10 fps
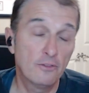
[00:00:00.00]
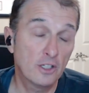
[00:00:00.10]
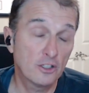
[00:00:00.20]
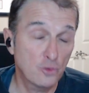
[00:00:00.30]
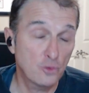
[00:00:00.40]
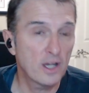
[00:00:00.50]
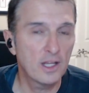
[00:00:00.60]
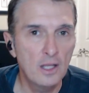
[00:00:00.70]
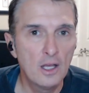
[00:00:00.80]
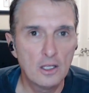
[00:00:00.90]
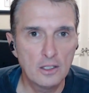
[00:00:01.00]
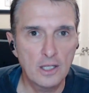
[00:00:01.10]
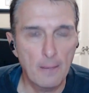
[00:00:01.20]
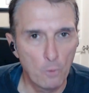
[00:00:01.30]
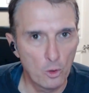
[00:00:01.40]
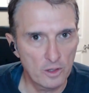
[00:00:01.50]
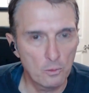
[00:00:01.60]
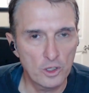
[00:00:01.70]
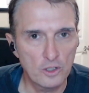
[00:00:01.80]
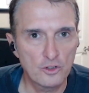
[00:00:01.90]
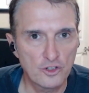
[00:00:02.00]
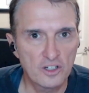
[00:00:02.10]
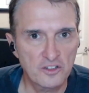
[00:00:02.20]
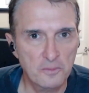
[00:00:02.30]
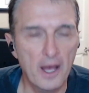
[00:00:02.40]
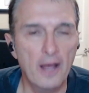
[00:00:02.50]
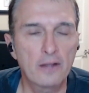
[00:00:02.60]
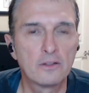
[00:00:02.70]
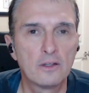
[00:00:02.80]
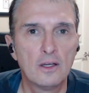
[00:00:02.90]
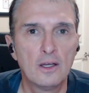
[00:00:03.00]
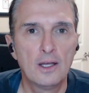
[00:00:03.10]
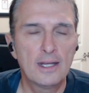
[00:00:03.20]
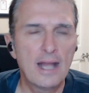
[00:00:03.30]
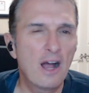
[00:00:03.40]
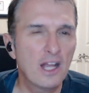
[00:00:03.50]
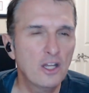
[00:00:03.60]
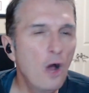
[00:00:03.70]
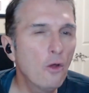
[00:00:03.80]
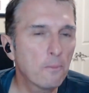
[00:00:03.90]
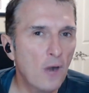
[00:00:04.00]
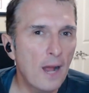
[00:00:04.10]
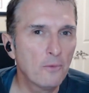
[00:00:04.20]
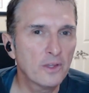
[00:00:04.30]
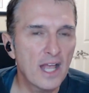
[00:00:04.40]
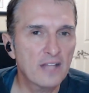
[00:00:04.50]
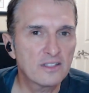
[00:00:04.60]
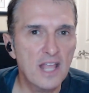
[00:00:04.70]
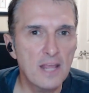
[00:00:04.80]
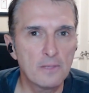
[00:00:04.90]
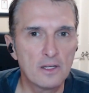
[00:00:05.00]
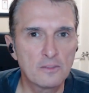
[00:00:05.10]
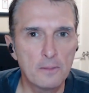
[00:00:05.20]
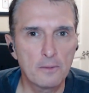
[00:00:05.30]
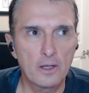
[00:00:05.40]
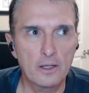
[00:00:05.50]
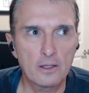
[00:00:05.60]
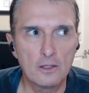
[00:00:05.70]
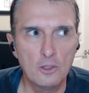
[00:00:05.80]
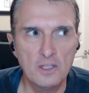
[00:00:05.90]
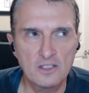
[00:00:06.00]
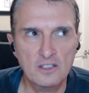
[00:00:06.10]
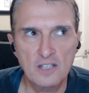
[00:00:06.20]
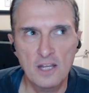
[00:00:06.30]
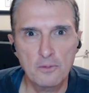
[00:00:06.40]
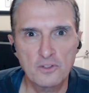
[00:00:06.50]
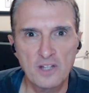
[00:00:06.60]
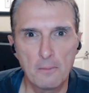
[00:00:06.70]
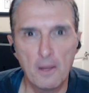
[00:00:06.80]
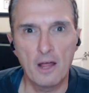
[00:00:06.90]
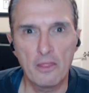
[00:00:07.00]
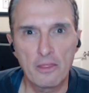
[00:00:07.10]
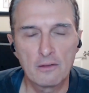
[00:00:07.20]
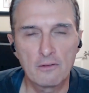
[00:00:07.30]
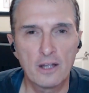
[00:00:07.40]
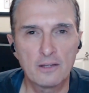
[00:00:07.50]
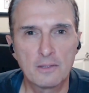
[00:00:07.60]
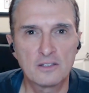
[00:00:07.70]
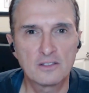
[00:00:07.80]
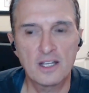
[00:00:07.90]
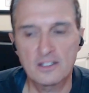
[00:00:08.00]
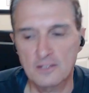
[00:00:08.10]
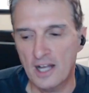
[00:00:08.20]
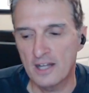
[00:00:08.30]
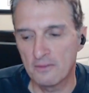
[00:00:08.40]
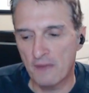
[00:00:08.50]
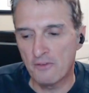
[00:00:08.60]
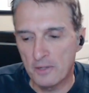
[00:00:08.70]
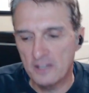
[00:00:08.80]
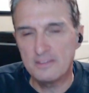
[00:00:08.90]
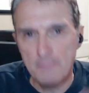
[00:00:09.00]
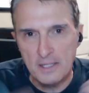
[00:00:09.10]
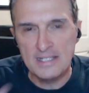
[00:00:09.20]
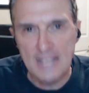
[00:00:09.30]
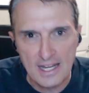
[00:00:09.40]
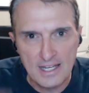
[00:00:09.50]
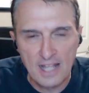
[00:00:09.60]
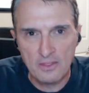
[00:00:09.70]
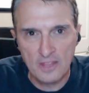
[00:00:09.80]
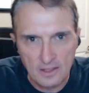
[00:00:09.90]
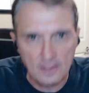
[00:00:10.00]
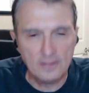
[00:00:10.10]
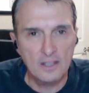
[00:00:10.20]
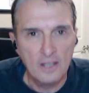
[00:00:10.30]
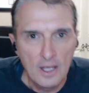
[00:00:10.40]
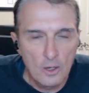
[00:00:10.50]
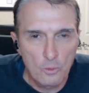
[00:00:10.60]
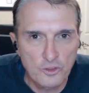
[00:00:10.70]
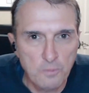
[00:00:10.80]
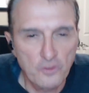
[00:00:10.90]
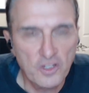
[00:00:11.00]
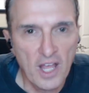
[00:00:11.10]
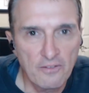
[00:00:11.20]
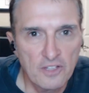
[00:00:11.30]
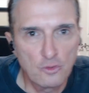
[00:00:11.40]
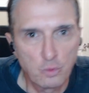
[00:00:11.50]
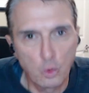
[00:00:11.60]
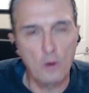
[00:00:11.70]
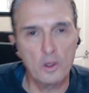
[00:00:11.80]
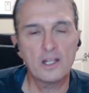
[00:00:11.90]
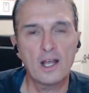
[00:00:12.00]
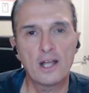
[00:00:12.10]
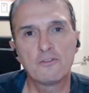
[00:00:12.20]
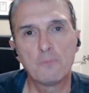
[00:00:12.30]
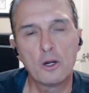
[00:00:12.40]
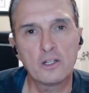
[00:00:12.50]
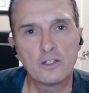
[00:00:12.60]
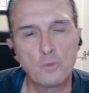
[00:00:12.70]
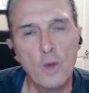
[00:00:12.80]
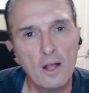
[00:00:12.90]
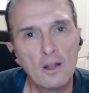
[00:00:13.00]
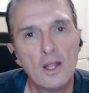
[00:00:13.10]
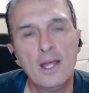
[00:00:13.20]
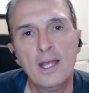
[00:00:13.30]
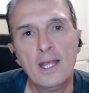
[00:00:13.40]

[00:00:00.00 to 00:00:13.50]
If you get 20, you got more than what you should expect. Now, I know the problem with that statement is people are like, you mean 6 to 8% a month, right? Because that's kind of, everybody's been dead and they think that we're supposed to have these roaring kind of markets. Well,